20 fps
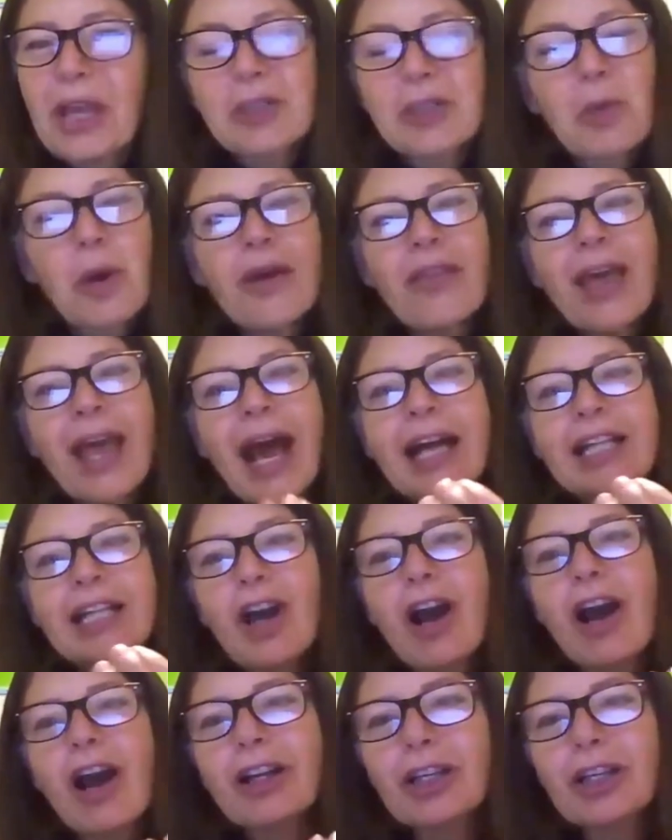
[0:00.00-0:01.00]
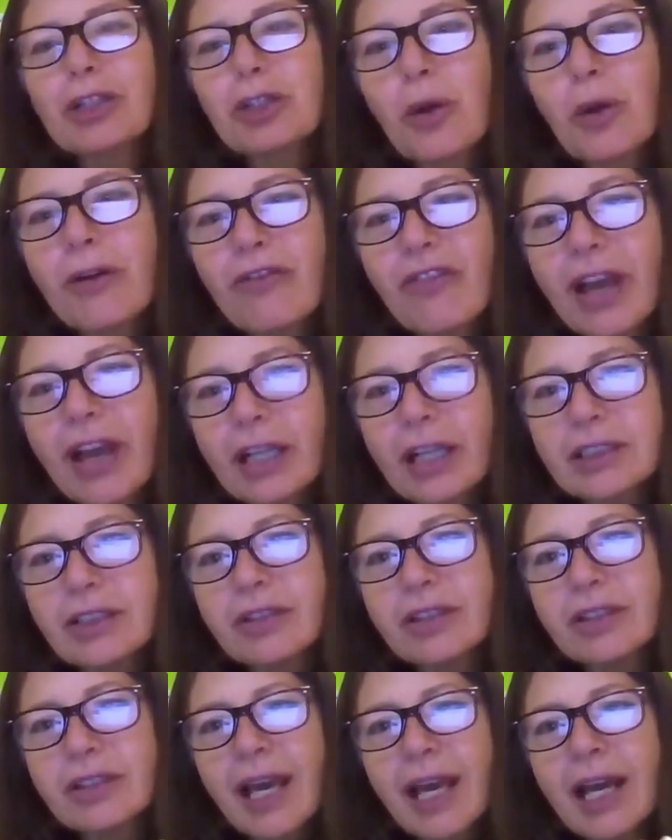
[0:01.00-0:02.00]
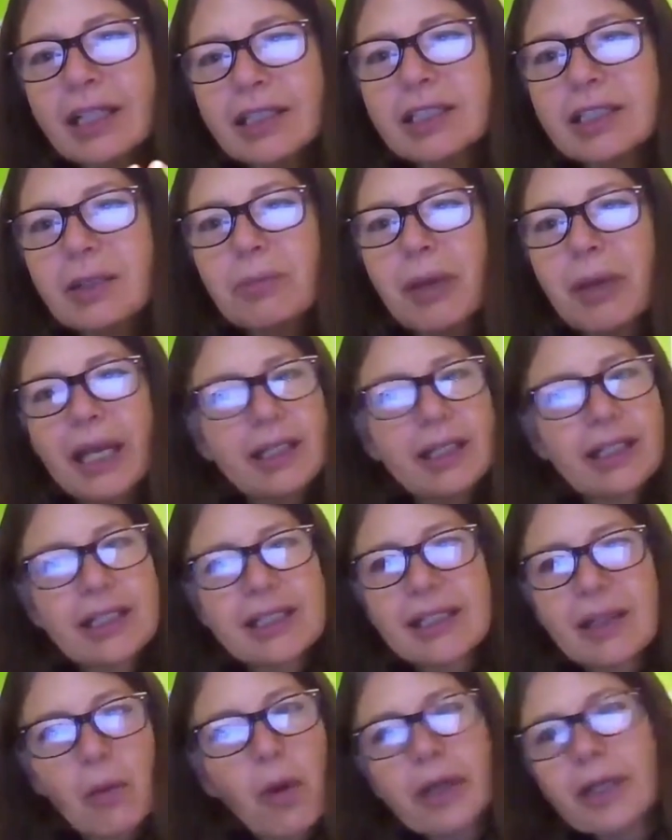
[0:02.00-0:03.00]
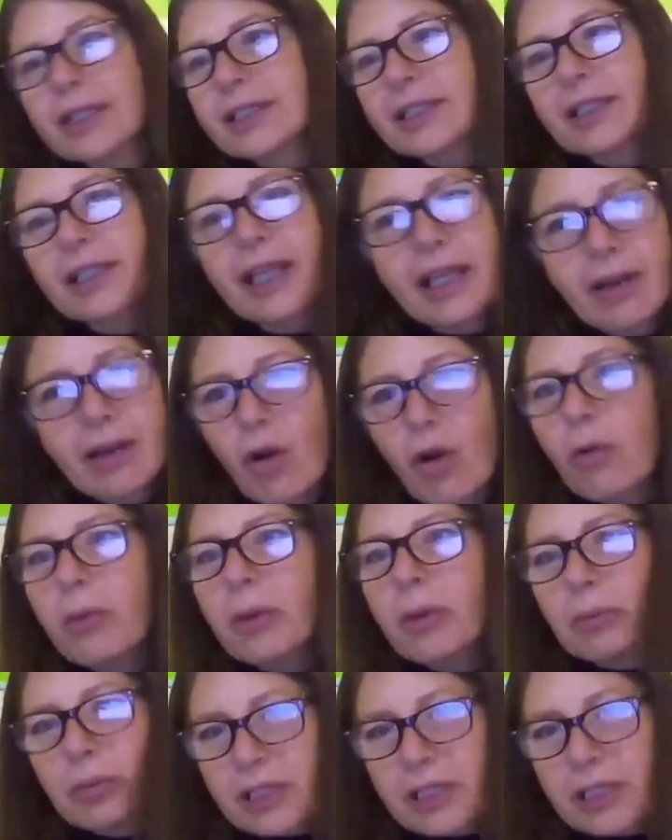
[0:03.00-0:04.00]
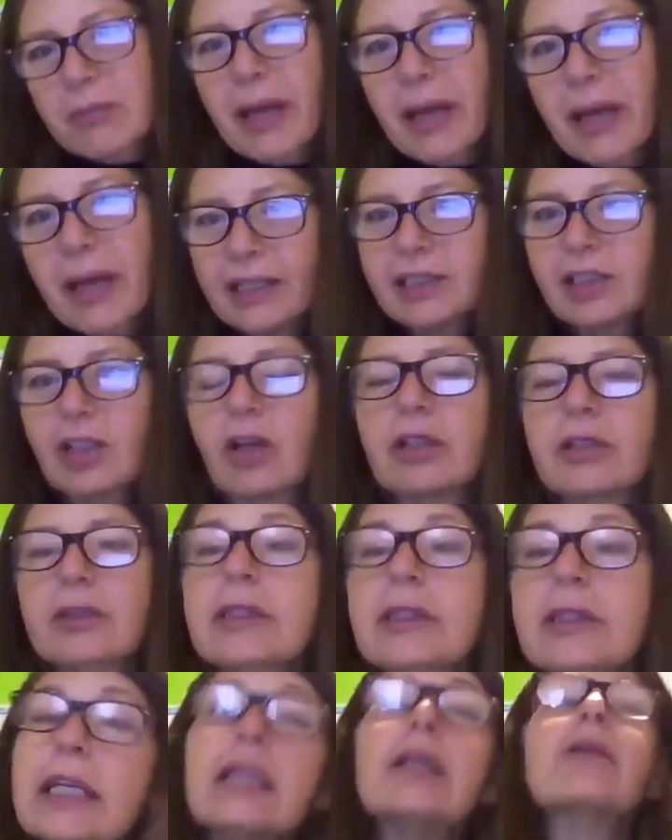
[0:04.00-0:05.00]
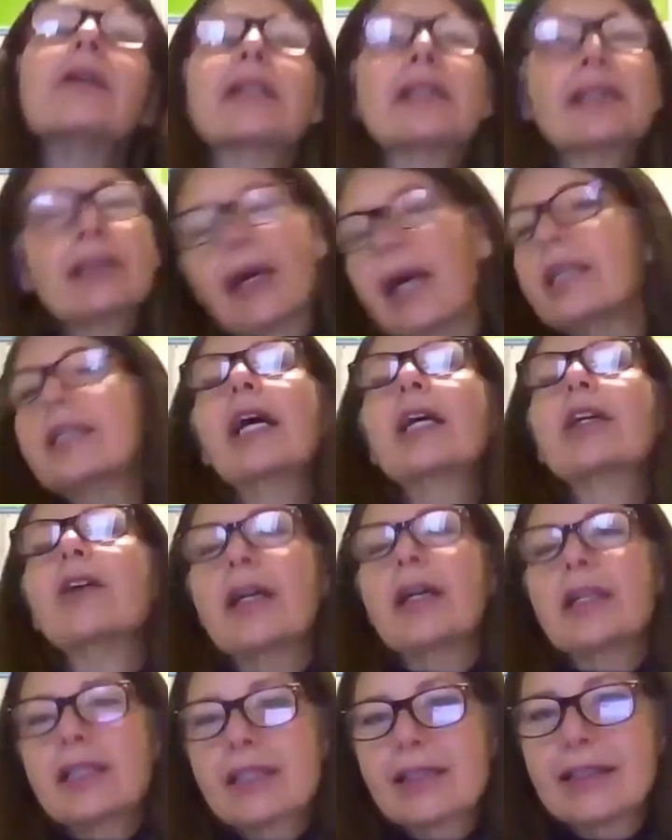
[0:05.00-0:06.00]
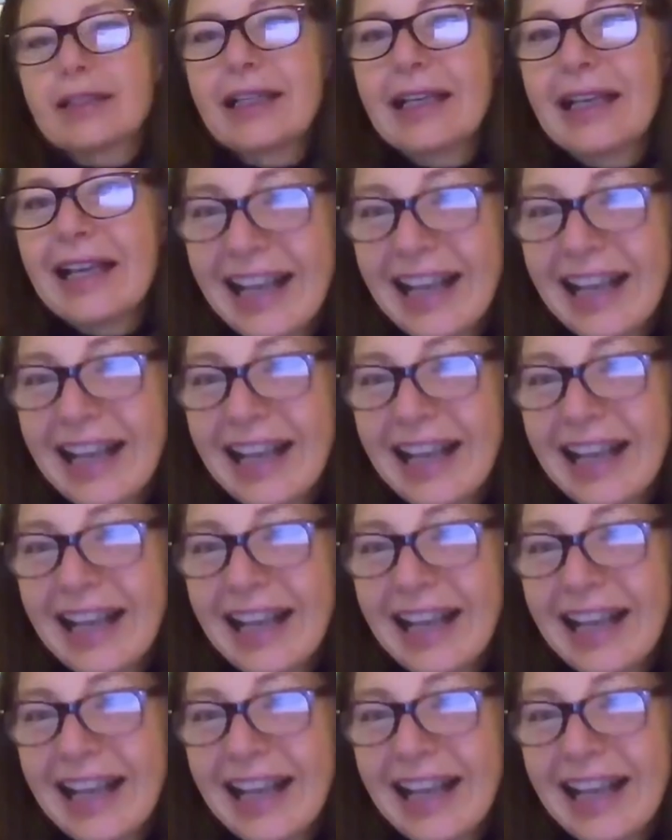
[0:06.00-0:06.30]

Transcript: That's why they had to argue so effectively. They had to debate because they wanted to get home and put some pants on. Anyways, I digress.